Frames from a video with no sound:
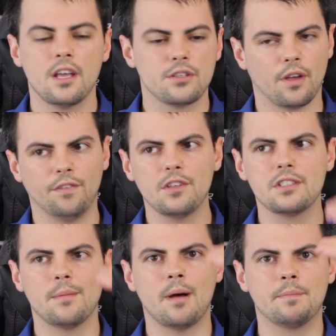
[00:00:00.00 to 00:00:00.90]
So if you
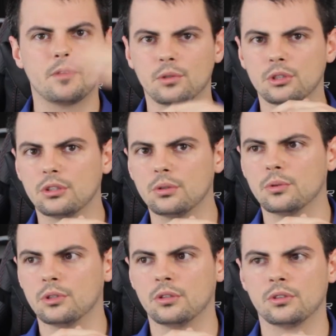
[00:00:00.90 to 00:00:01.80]
sum up those
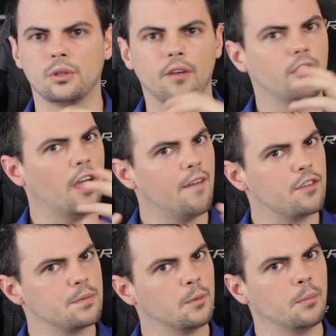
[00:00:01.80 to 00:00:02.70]
two, so if you have
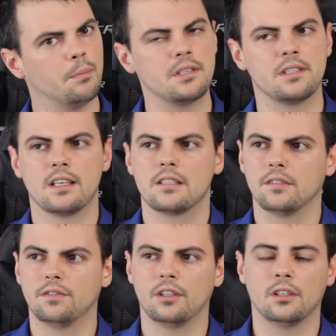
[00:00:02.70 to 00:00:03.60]
a small business
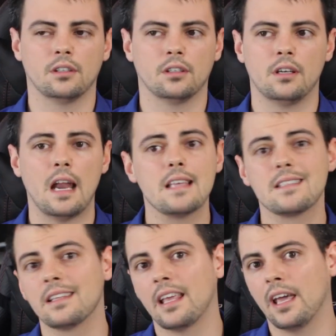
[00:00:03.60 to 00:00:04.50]
of less
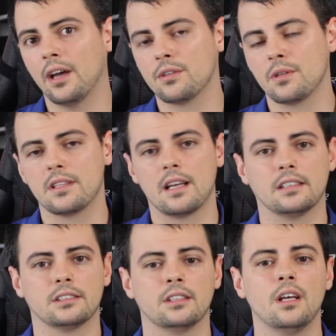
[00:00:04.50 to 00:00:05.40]
than
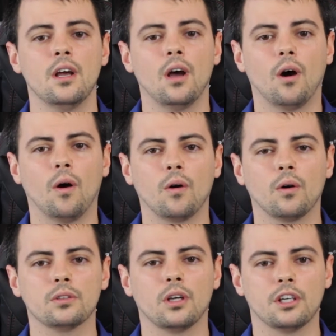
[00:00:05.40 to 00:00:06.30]
800,000 Hong
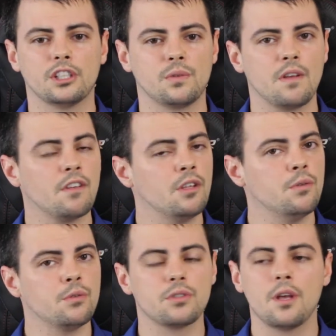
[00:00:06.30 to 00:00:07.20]
Kong dollars
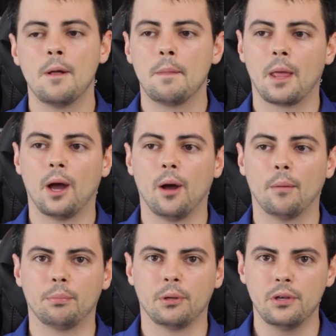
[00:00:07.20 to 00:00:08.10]
revenues
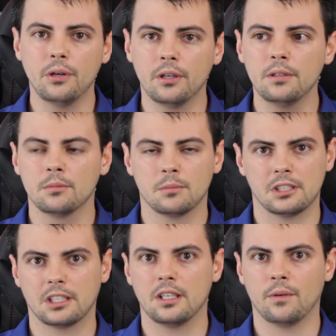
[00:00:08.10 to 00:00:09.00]
per year,
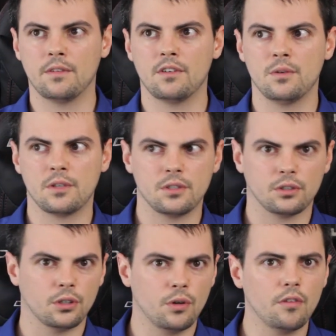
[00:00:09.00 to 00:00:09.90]
basically revenue is your
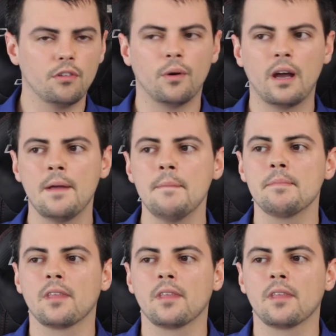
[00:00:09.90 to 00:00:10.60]
turnover, right?